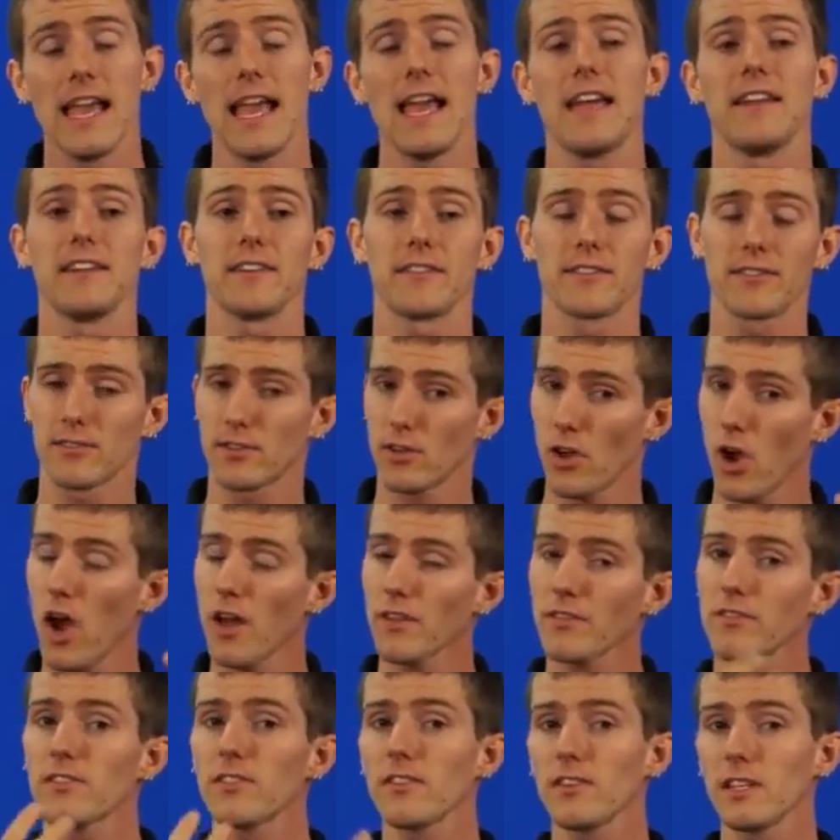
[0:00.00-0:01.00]
and it's
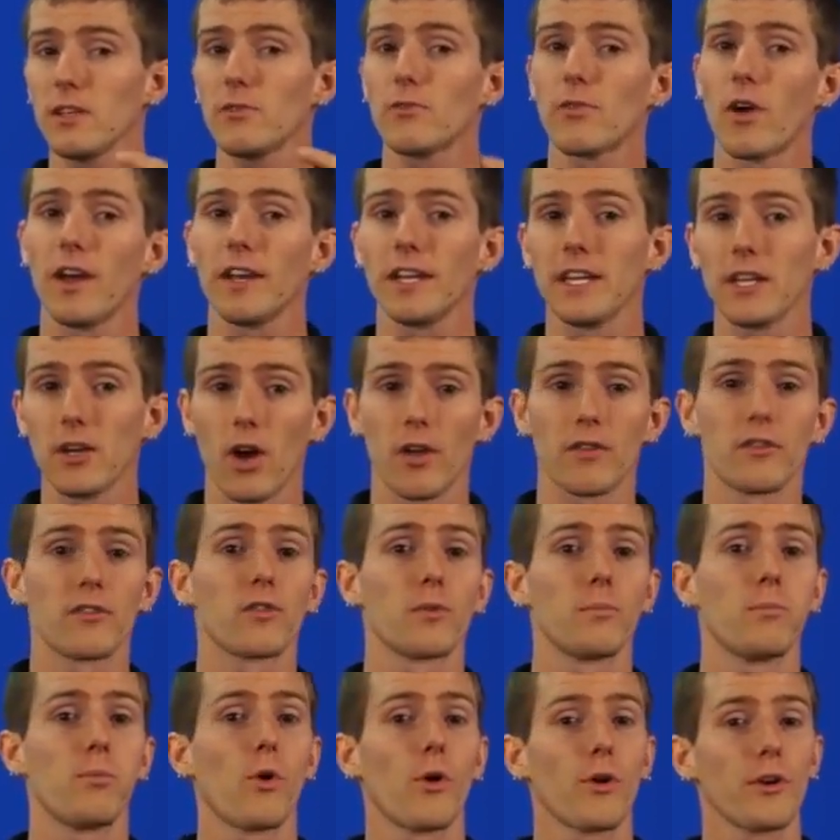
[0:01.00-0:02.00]
constantly running on
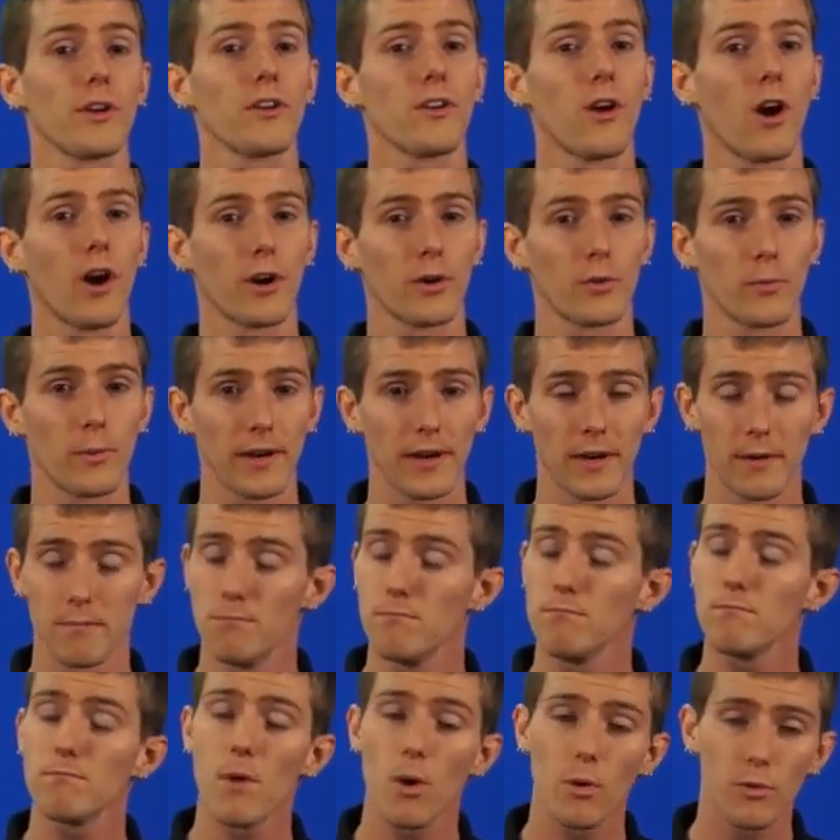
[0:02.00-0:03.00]
supported hardware.
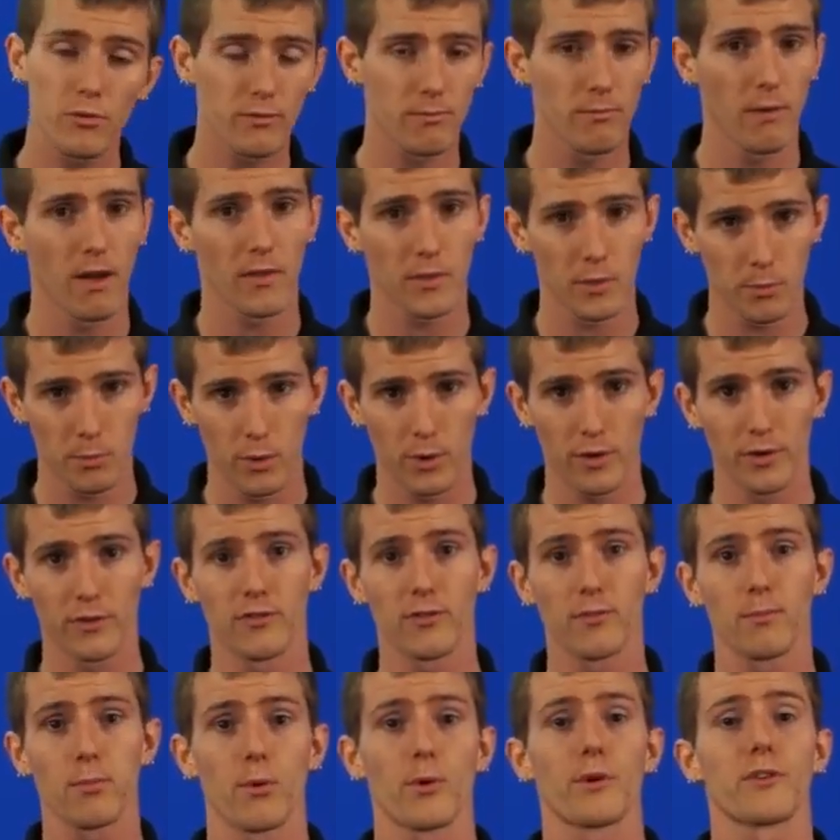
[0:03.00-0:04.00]
Most motherboards
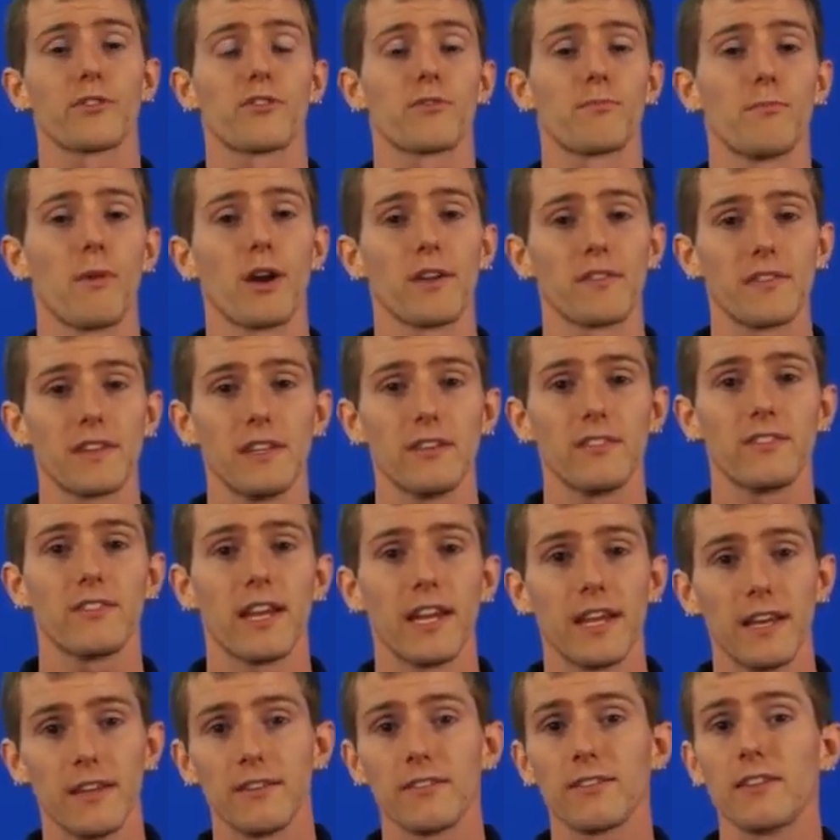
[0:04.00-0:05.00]
support SMART these
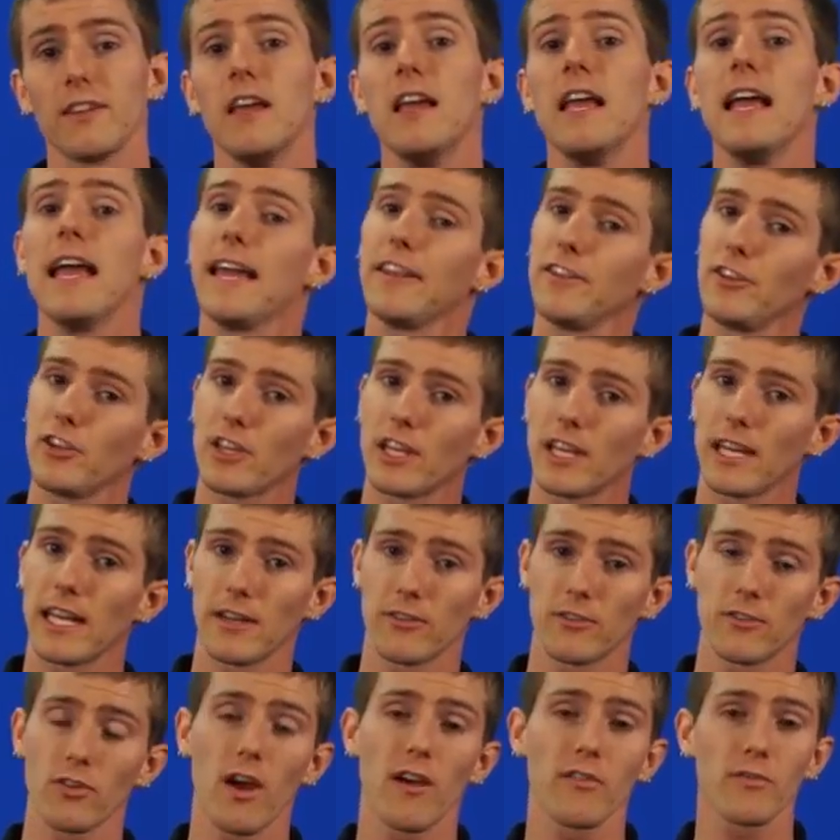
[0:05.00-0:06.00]
days, and you can
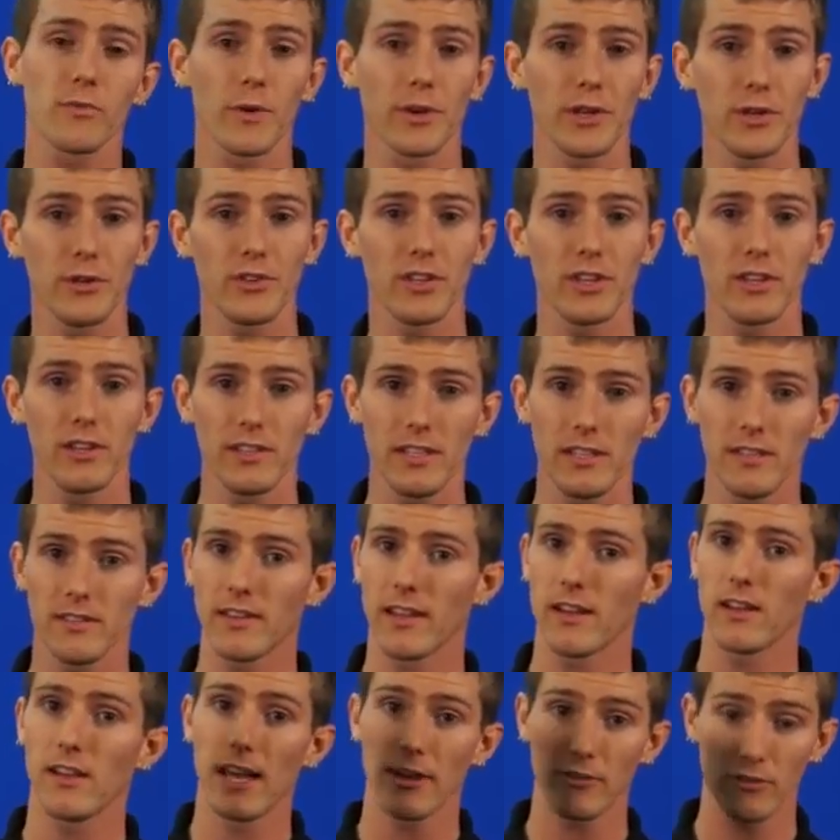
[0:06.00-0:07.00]
get software utilities
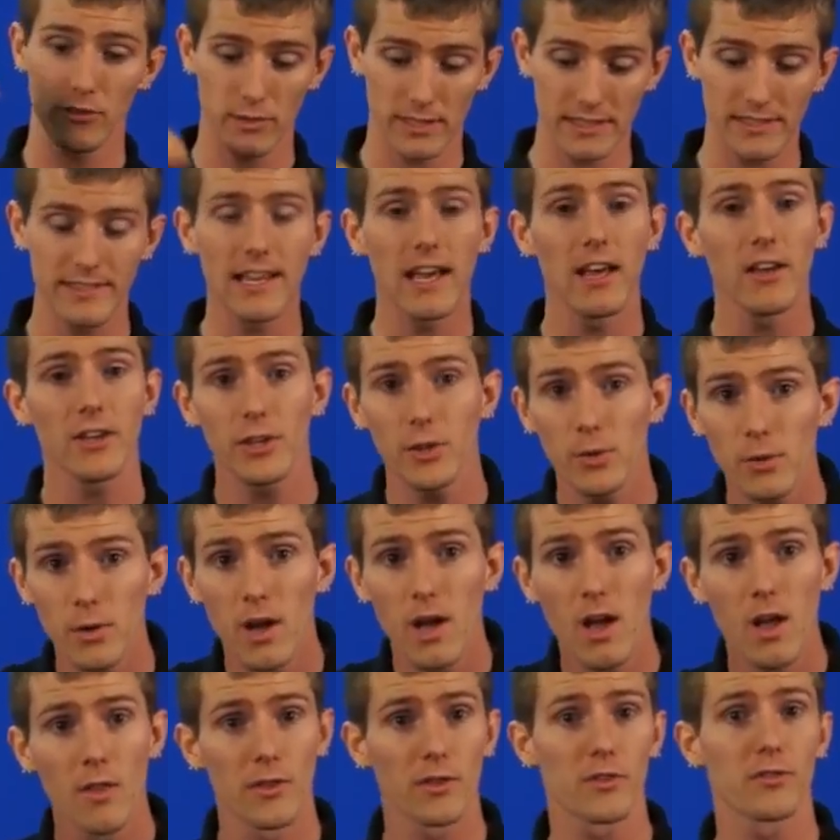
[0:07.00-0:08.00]
that'll actually tell you
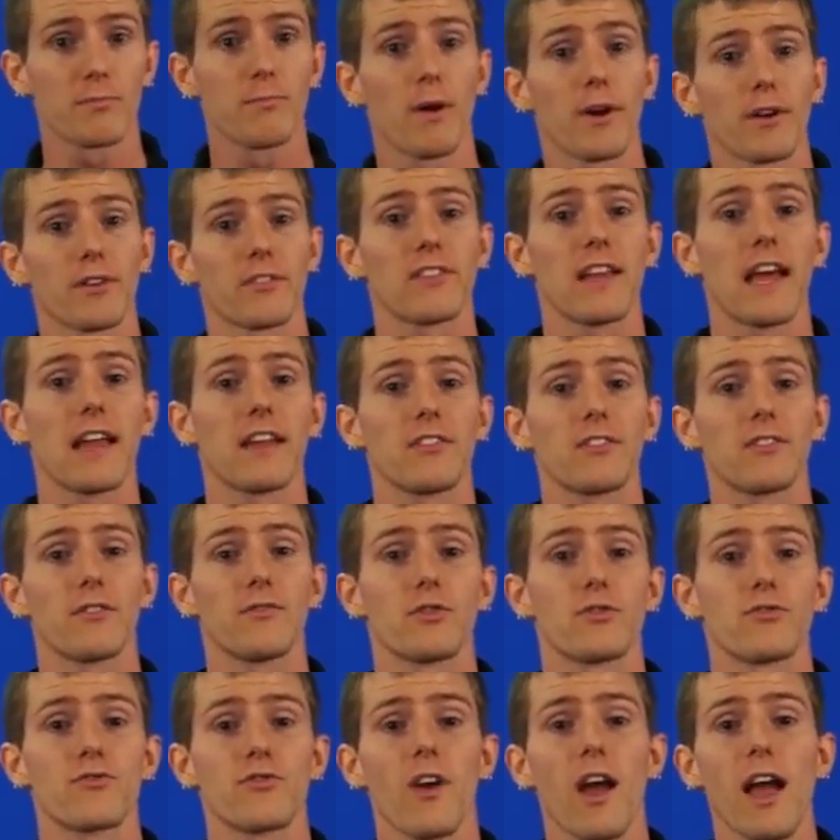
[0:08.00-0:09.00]
the SMART status of
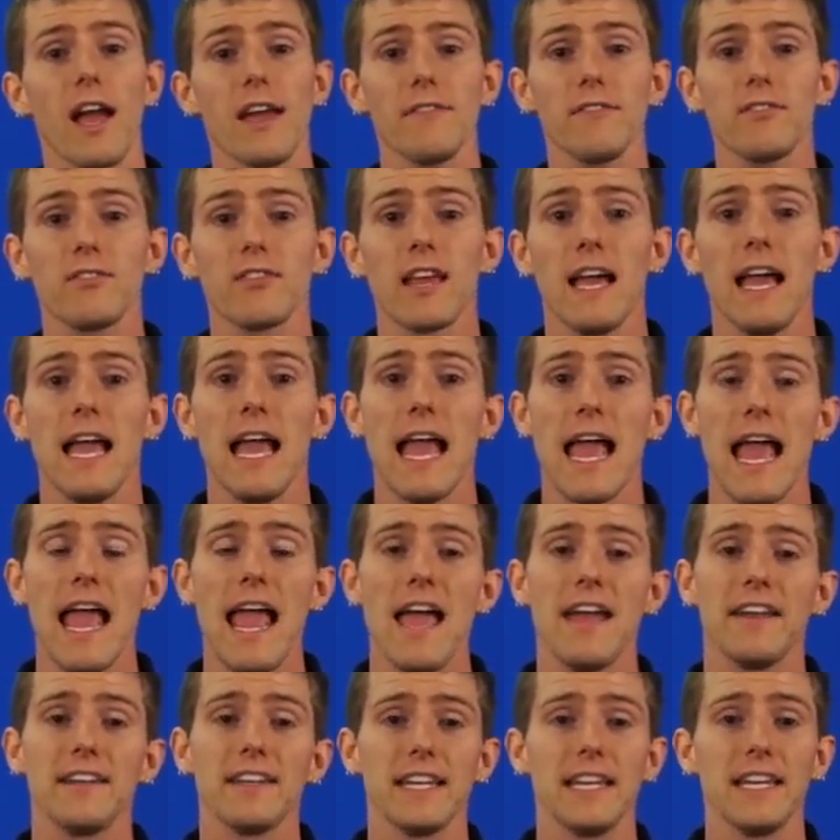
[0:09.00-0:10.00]
your drives,
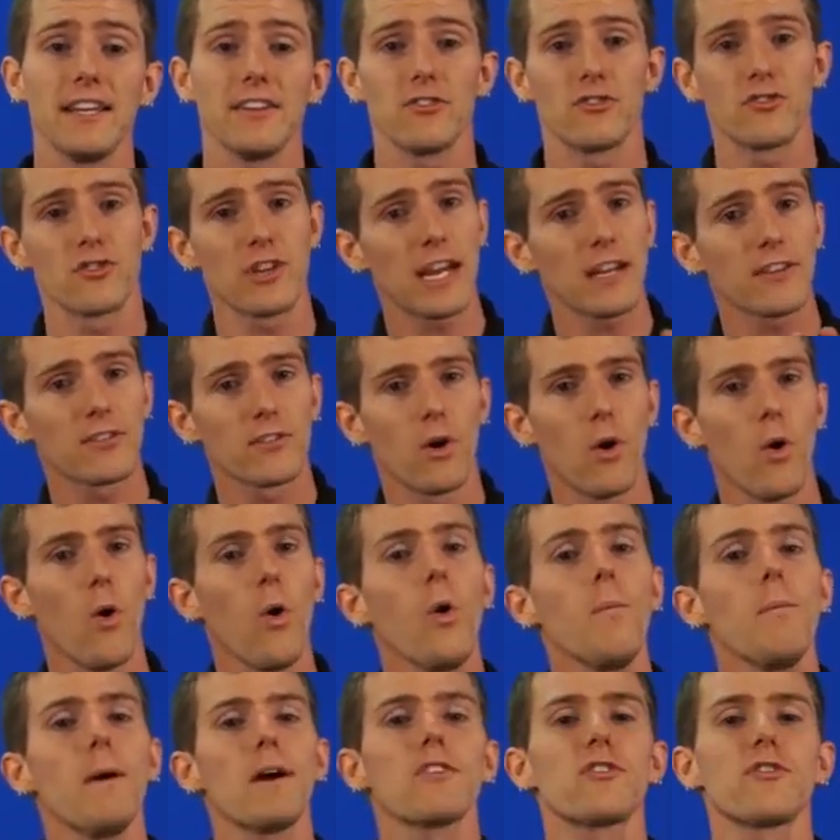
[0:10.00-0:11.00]
and it checks a
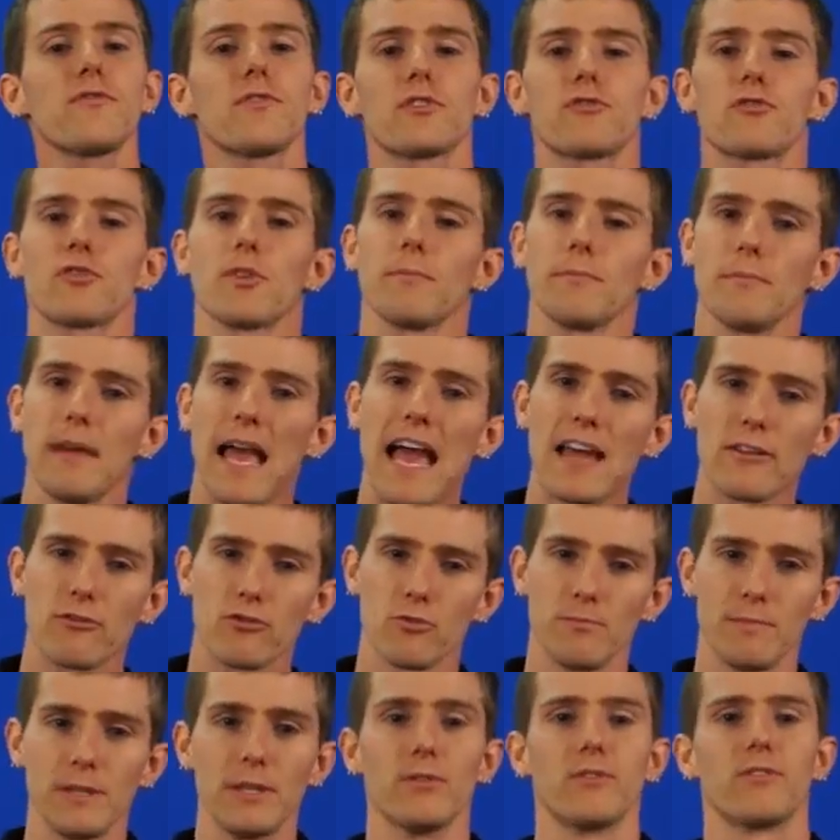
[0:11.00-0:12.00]
whole bunch of
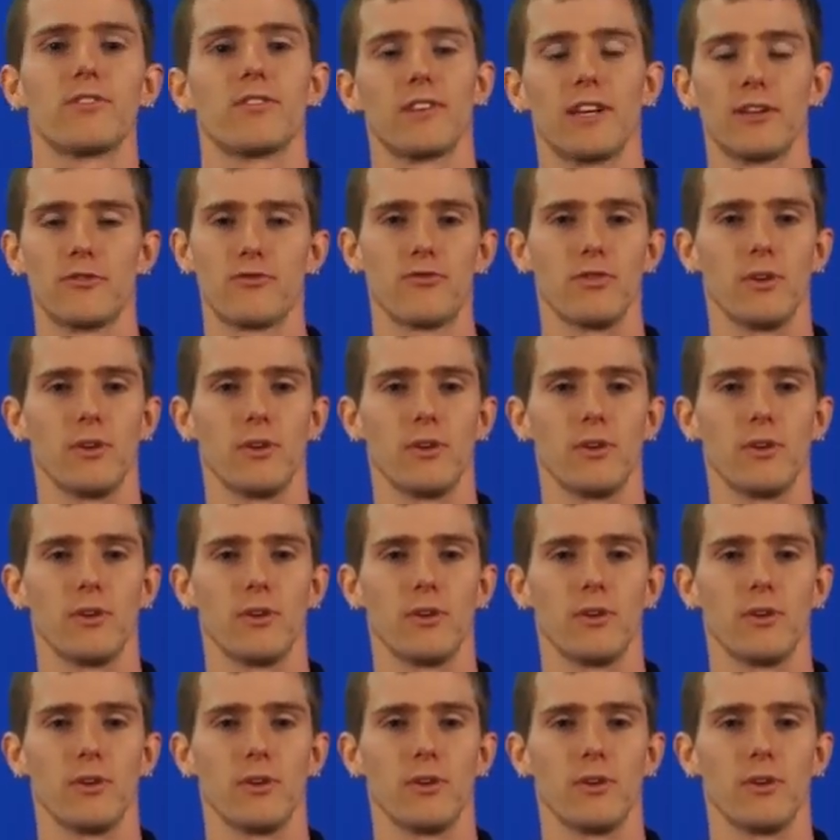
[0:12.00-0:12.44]
attributes,